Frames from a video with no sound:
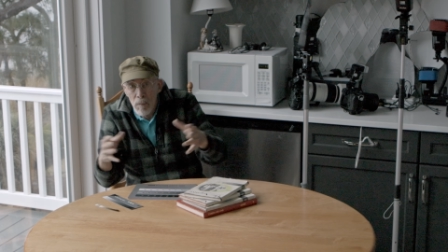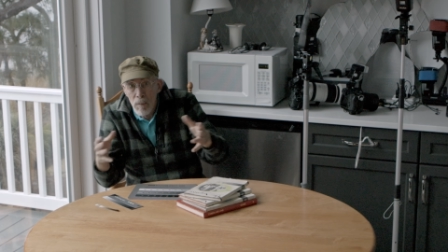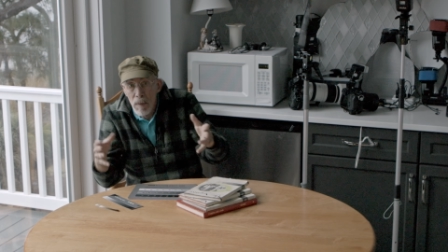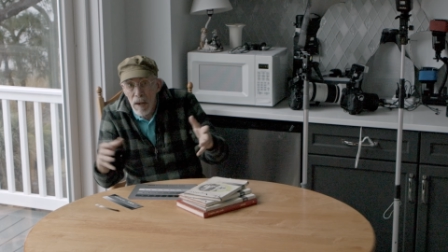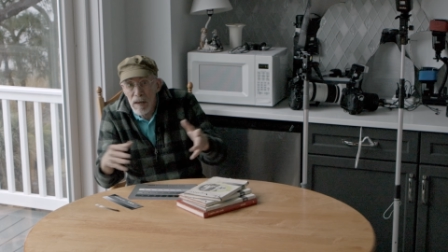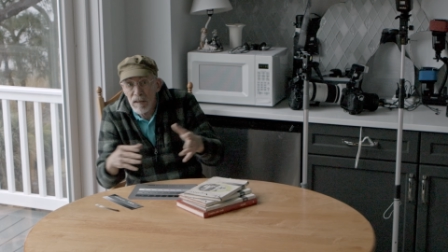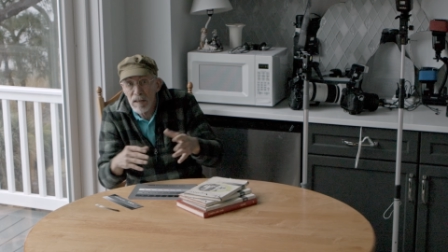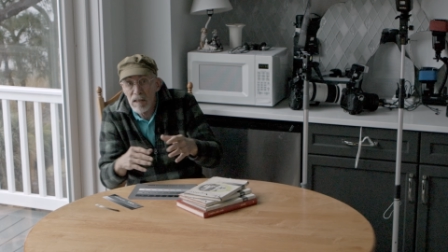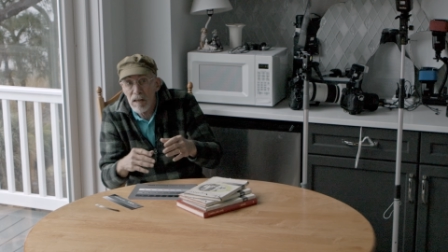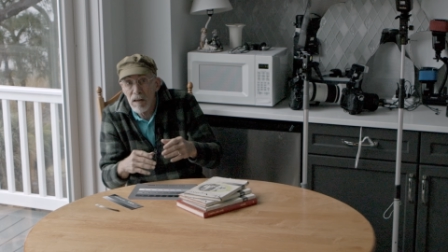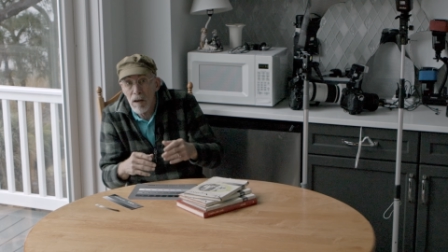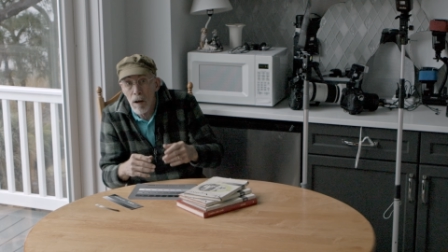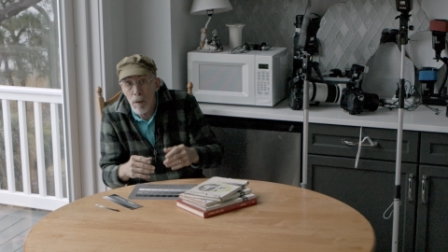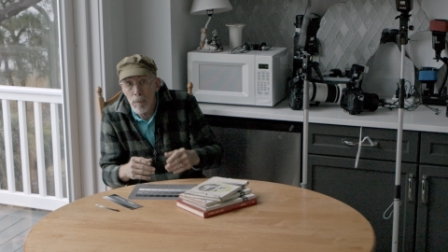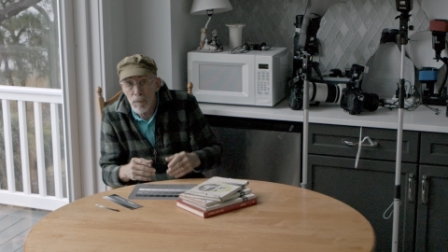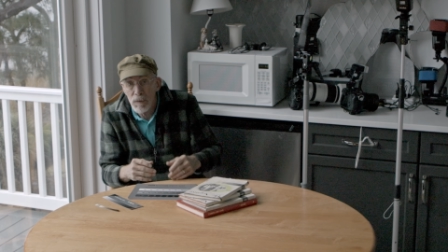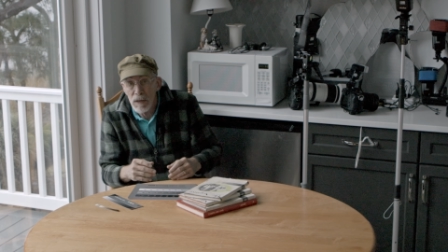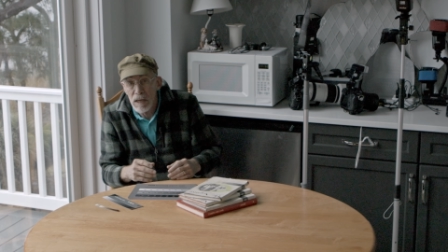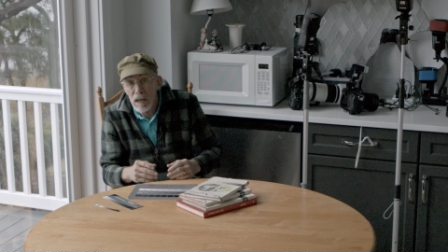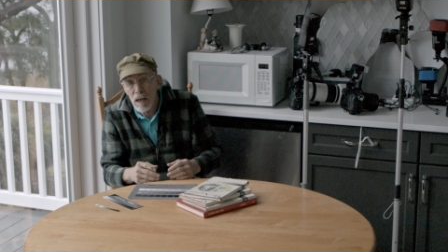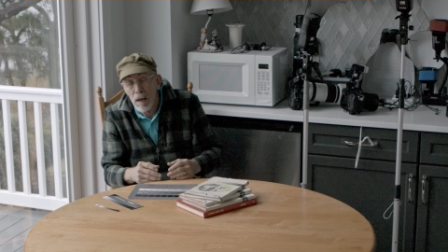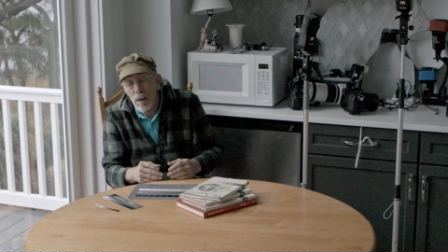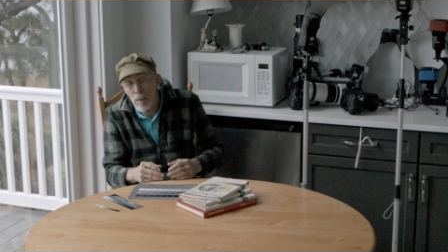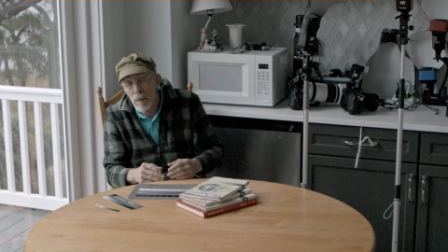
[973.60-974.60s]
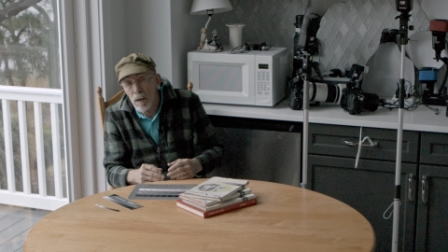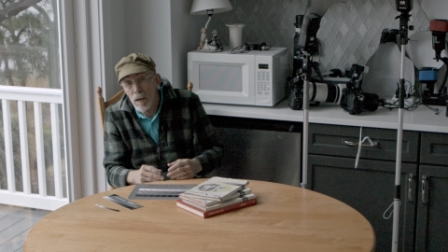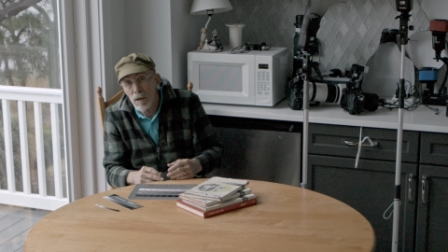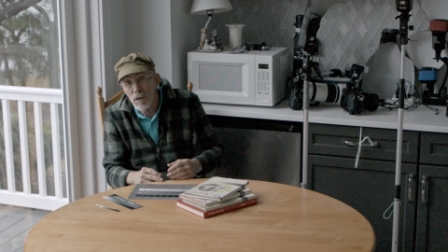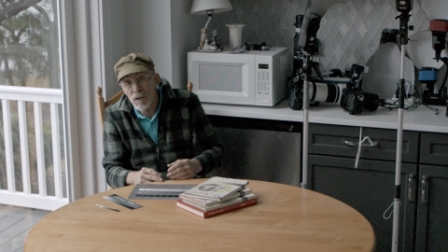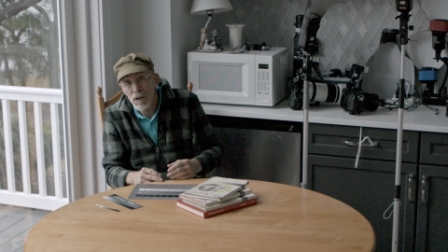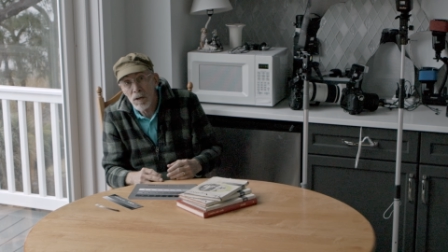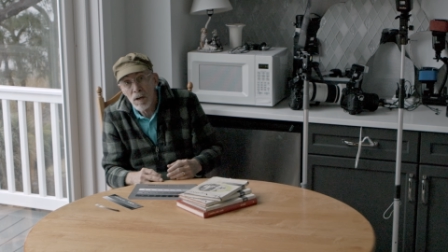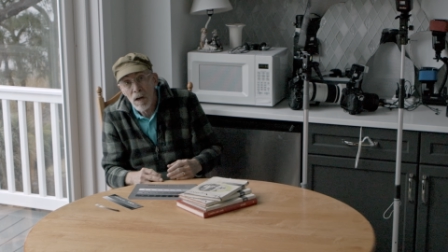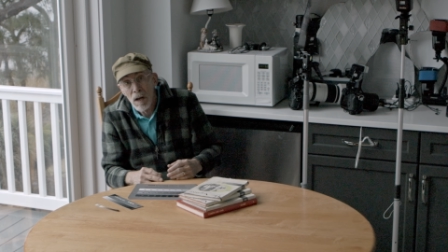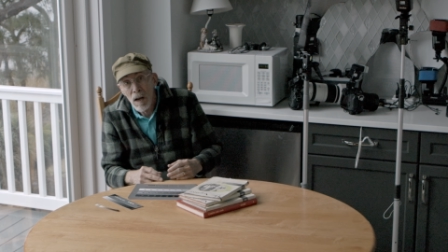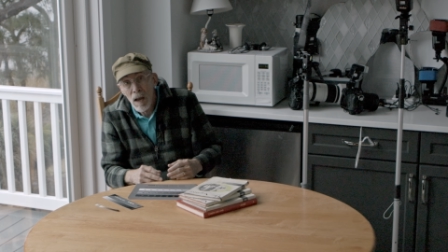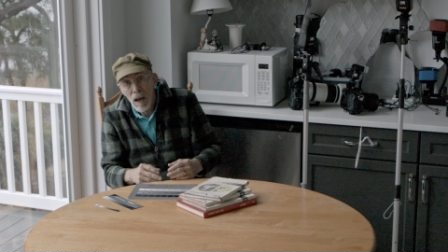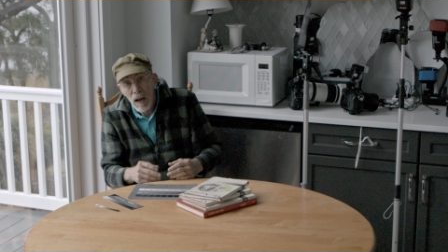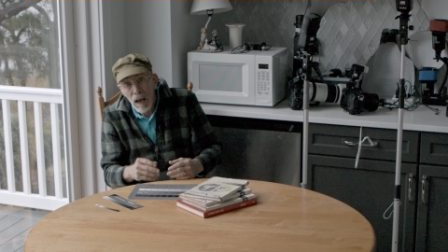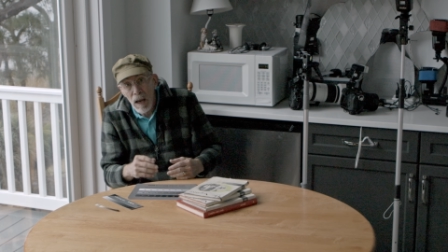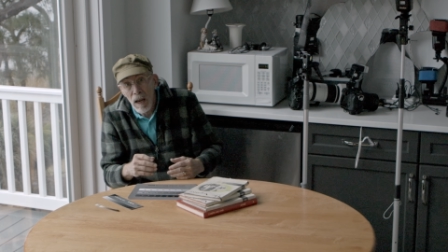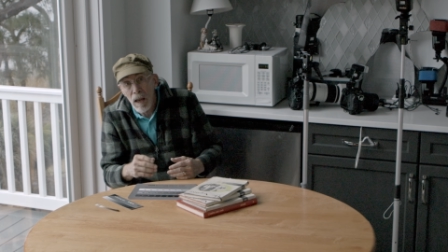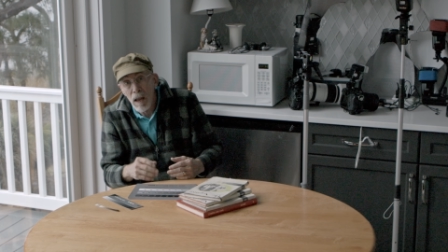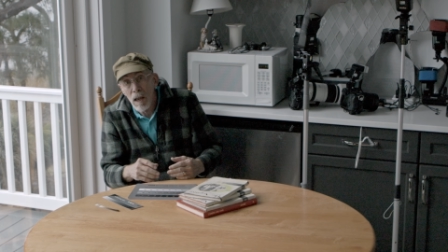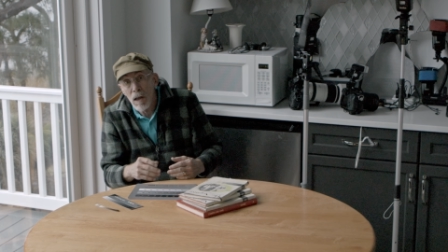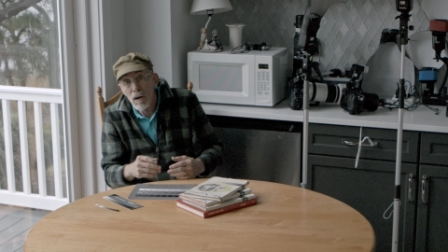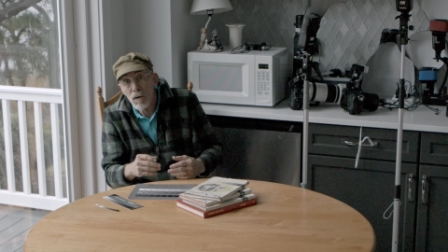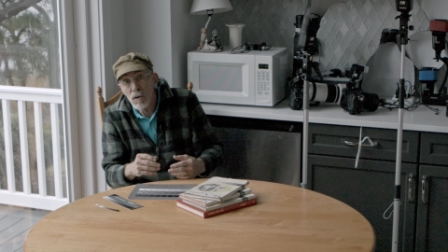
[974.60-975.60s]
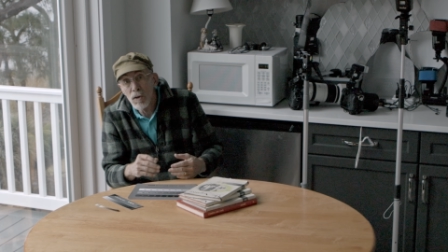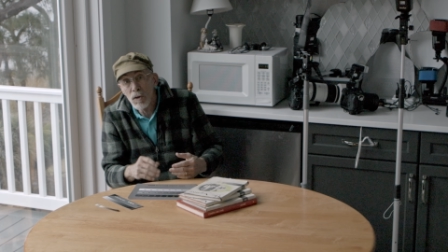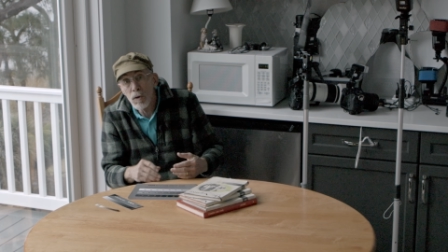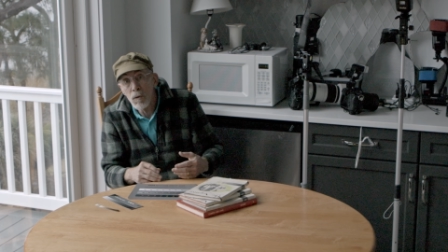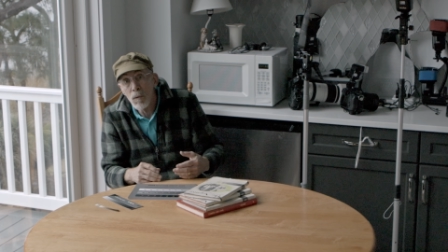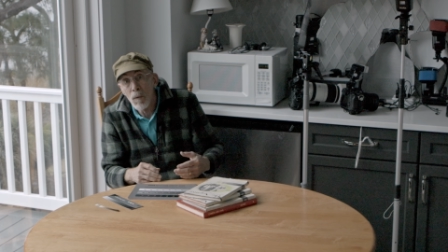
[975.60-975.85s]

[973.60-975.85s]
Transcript: messing up the image, and